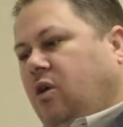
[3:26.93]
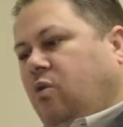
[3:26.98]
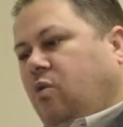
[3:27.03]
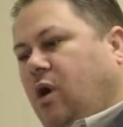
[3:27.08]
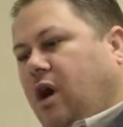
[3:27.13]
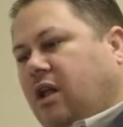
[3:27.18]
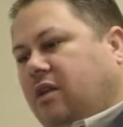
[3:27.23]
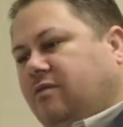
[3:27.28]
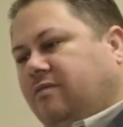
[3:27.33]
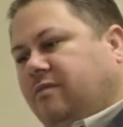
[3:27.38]

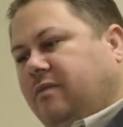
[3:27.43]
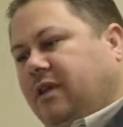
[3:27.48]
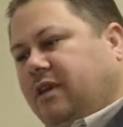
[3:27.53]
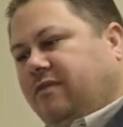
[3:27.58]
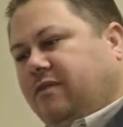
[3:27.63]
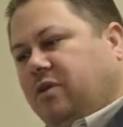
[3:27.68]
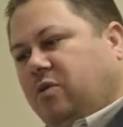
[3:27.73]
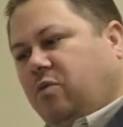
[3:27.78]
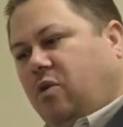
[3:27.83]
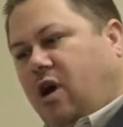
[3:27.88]
Well,
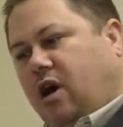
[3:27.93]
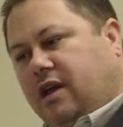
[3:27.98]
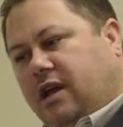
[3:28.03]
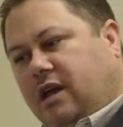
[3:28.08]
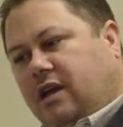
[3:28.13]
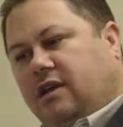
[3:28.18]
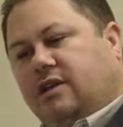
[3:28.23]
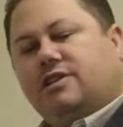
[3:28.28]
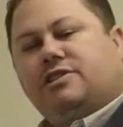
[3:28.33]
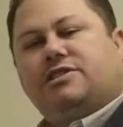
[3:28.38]
if they're
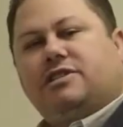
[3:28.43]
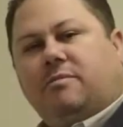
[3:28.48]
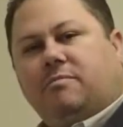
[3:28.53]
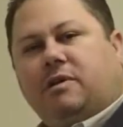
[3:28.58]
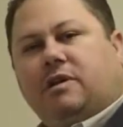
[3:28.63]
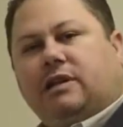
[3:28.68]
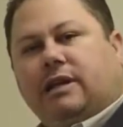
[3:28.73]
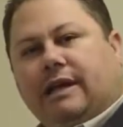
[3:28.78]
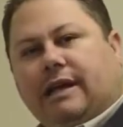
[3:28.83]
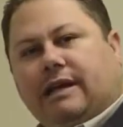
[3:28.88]
walking into some
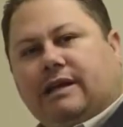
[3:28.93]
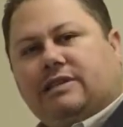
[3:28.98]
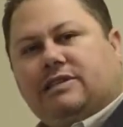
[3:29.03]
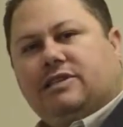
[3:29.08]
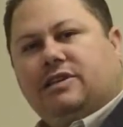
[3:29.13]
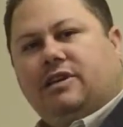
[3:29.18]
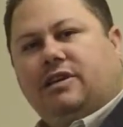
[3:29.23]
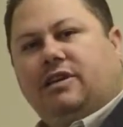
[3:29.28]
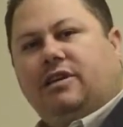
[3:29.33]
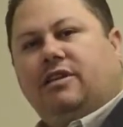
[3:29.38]

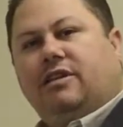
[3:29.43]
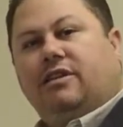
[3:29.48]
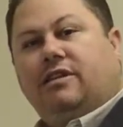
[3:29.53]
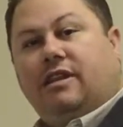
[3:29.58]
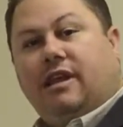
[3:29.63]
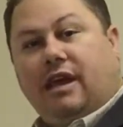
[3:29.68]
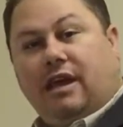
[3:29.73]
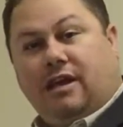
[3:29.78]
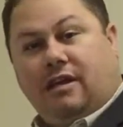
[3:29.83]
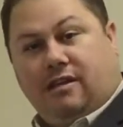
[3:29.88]
clinics,
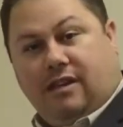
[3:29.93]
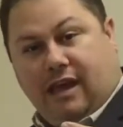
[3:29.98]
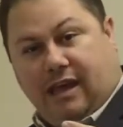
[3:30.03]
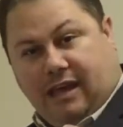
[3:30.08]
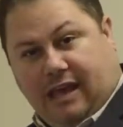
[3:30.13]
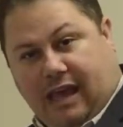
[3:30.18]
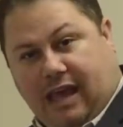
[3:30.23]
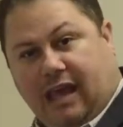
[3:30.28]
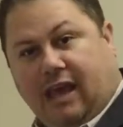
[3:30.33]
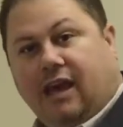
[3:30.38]
they, they
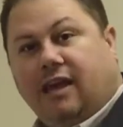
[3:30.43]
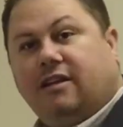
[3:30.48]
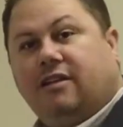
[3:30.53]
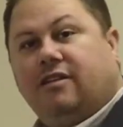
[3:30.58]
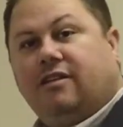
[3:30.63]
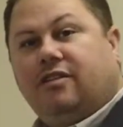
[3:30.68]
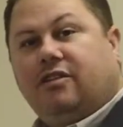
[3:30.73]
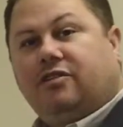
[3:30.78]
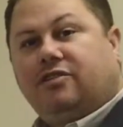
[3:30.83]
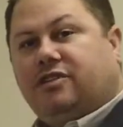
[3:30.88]
can.
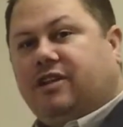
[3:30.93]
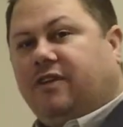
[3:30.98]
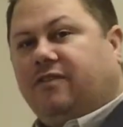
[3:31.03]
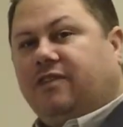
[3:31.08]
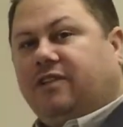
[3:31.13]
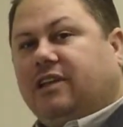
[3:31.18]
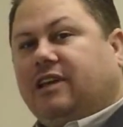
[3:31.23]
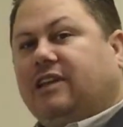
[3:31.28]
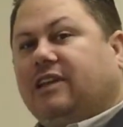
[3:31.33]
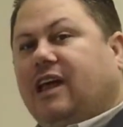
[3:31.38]
There's
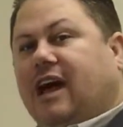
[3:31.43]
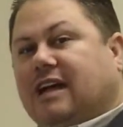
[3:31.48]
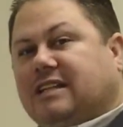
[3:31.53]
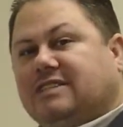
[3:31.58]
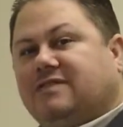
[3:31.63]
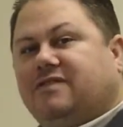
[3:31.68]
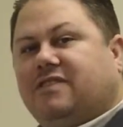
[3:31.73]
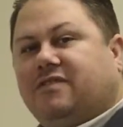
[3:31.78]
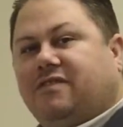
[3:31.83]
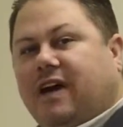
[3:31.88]
definitely
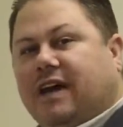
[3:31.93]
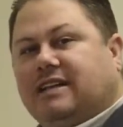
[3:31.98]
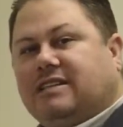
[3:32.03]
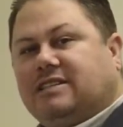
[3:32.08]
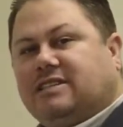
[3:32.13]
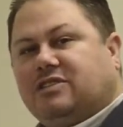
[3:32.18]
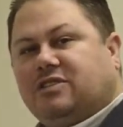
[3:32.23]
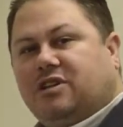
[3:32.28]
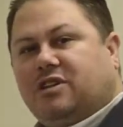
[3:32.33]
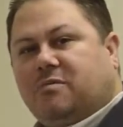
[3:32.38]
lots of
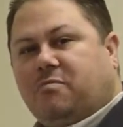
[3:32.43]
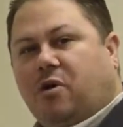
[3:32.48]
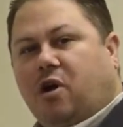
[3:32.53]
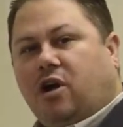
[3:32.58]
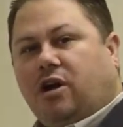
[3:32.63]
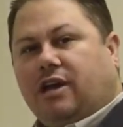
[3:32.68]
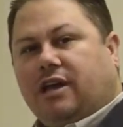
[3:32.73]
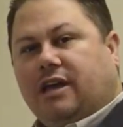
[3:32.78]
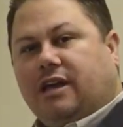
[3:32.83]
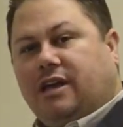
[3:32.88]
devices on the
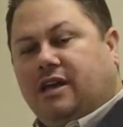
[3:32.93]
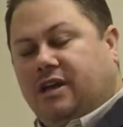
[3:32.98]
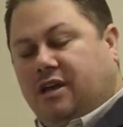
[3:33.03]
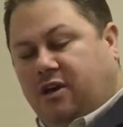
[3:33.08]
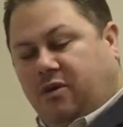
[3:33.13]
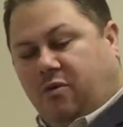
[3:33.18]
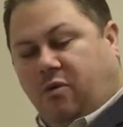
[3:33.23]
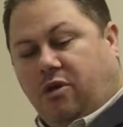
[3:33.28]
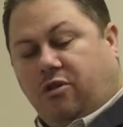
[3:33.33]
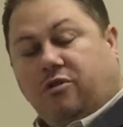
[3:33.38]
market,
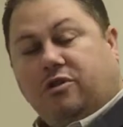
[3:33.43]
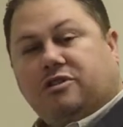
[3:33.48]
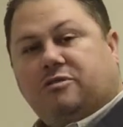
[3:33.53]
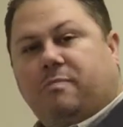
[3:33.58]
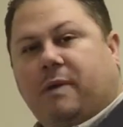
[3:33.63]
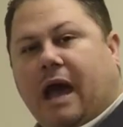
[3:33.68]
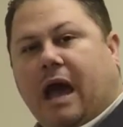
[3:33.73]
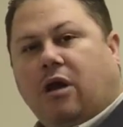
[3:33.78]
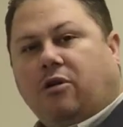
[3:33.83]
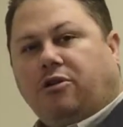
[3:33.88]
whether it's
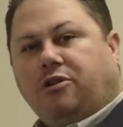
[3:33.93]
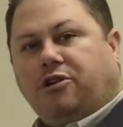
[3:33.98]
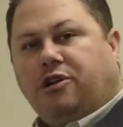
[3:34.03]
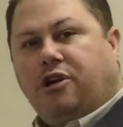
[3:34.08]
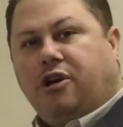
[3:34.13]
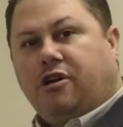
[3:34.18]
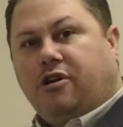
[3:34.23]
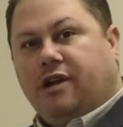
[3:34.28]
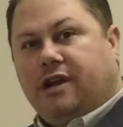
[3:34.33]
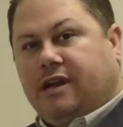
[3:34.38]
powdered
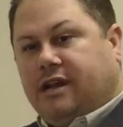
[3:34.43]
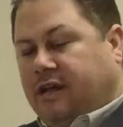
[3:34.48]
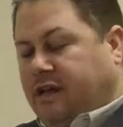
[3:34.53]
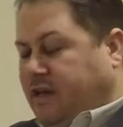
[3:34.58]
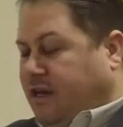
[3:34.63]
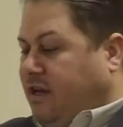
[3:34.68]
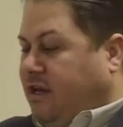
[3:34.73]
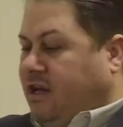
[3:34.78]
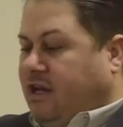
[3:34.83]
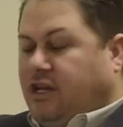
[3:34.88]
urine,
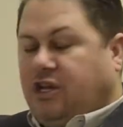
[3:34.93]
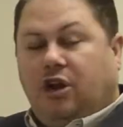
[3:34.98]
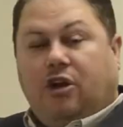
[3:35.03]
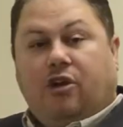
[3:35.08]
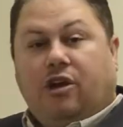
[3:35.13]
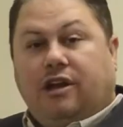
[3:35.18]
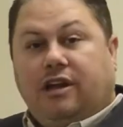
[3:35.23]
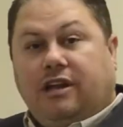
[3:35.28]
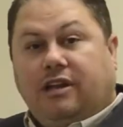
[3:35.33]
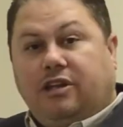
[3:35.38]

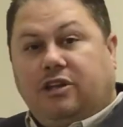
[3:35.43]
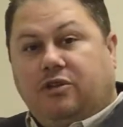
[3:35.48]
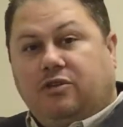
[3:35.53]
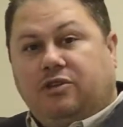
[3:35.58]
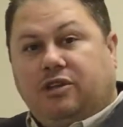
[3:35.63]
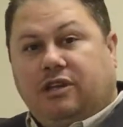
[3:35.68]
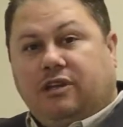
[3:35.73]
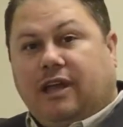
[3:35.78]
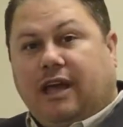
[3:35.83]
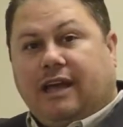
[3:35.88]
you're
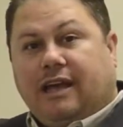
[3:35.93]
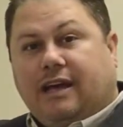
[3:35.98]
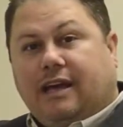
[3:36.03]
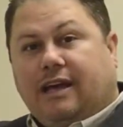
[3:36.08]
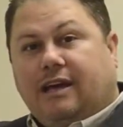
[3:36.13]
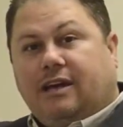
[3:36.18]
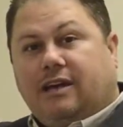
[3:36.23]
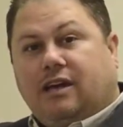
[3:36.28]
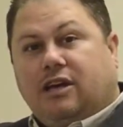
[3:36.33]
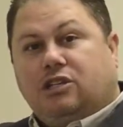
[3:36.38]
using like
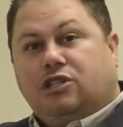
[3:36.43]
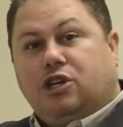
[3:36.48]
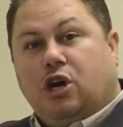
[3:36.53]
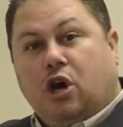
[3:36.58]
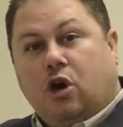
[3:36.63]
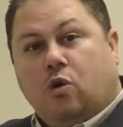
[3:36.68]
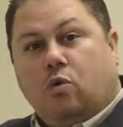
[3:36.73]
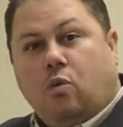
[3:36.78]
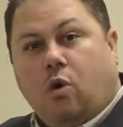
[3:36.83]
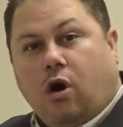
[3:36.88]
a, a
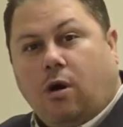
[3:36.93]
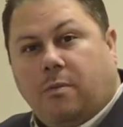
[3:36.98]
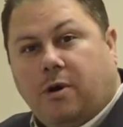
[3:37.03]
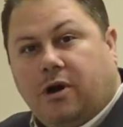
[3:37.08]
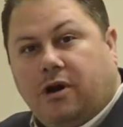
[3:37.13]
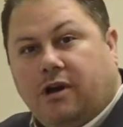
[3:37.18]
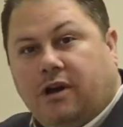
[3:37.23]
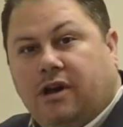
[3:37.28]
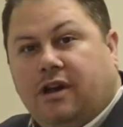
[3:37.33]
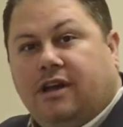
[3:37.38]
toe
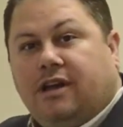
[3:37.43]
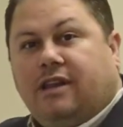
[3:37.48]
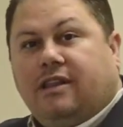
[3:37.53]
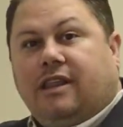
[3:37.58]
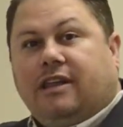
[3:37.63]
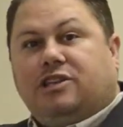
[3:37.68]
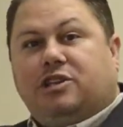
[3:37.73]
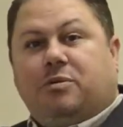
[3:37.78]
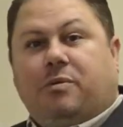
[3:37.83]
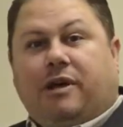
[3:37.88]
warmer
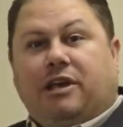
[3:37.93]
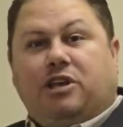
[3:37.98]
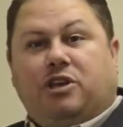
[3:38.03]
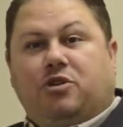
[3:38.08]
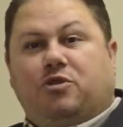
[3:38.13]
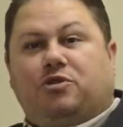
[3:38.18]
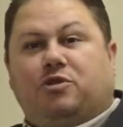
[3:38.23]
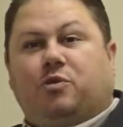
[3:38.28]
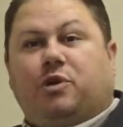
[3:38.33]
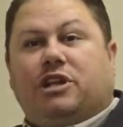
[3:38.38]
that you might
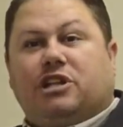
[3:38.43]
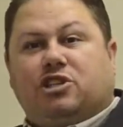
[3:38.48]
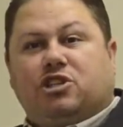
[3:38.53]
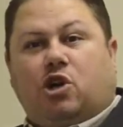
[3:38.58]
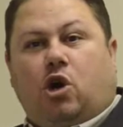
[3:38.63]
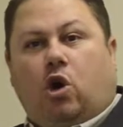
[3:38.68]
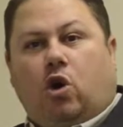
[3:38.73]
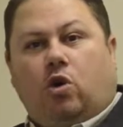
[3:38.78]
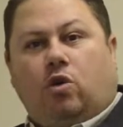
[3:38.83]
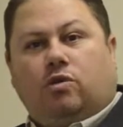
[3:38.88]
use when it's
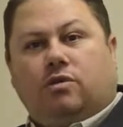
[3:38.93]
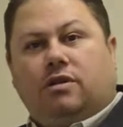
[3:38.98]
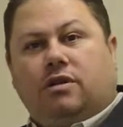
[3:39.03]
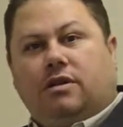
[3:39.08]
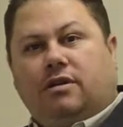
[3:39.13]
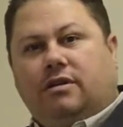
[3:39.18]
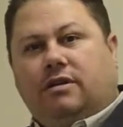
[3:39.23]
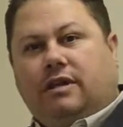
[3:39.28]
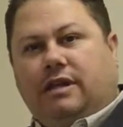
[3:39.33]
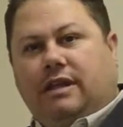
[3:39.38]
cold.
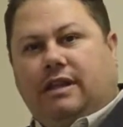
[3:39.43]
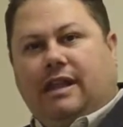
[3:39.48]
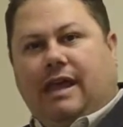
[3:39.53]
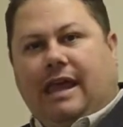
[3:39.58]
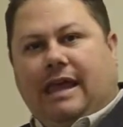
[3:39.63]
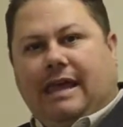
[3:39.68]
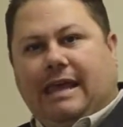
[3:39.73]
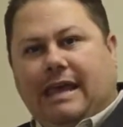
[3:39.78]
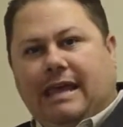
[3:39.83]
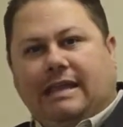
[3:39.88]
And they
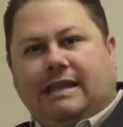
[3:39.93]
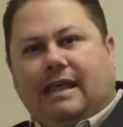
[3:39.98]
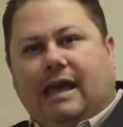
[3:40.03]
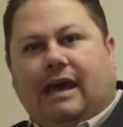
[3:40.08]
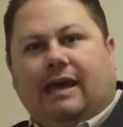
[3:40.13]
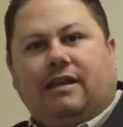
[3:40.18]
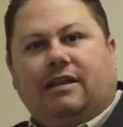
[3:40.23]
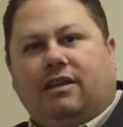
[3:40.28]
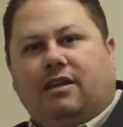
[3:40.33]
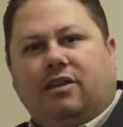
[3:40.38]
heat
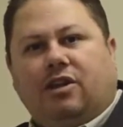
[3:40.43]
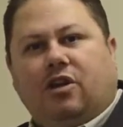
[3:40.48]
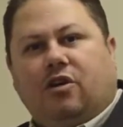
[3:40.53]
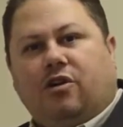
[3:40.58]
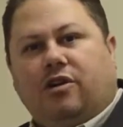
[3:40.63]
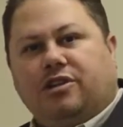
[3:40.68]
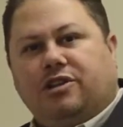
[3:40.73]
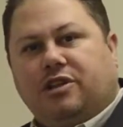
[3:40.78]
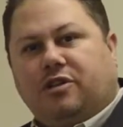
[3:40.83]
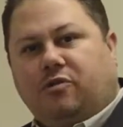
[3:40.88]
that
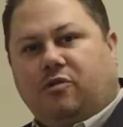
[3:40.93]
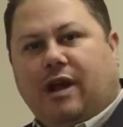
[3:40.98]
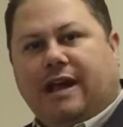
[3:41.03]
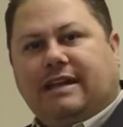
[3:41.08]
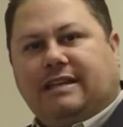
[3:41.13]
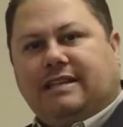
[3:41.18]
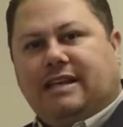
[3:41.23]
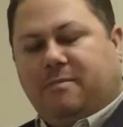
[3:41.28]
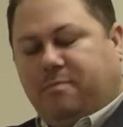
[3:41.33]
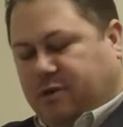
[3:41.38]
urine to the
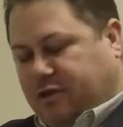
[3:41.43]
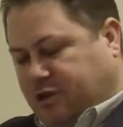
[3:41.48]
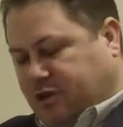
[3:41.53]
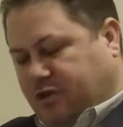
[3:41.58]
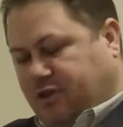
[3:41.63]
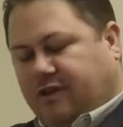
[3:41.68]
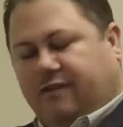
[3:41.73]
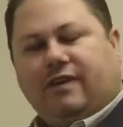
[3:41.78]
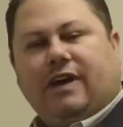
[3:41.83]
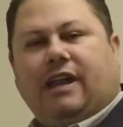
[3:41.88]
right
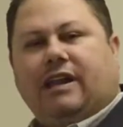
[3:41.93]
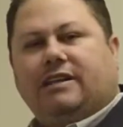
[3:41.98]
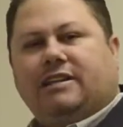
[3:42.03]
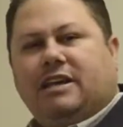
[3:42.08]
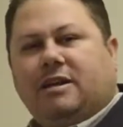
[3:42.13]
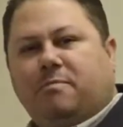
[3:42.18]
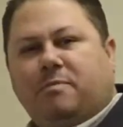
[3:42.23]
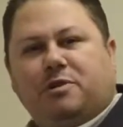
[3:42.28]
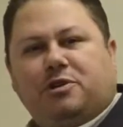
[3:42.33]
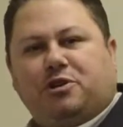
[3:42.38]
temperature. They've got a
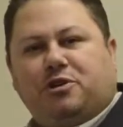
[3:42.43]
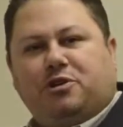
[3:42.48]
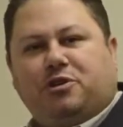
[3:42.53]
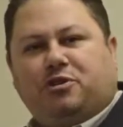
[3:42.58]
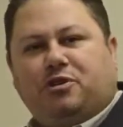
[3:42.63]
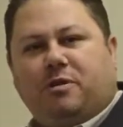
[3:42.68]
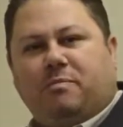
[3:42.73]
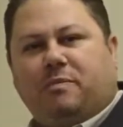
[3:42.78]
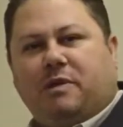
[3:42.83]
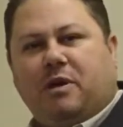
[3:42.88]
temperature
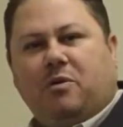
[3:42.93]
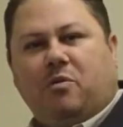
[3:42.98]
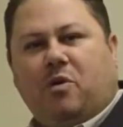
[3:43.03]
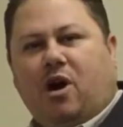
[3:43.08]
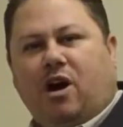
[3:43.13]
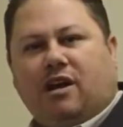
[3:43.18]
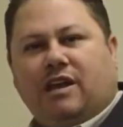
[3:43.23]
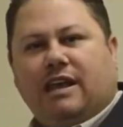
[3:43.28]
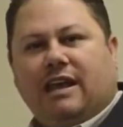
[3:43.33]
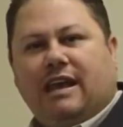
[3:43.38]
strip. They
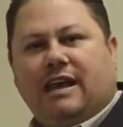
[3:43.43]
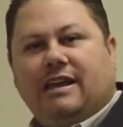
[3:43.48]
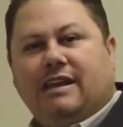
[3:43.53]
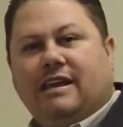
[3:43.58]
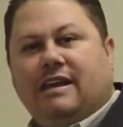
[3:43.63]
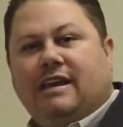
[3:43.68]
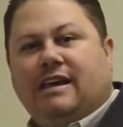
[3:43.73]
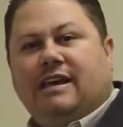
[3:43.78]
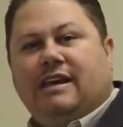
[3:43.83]
walk in.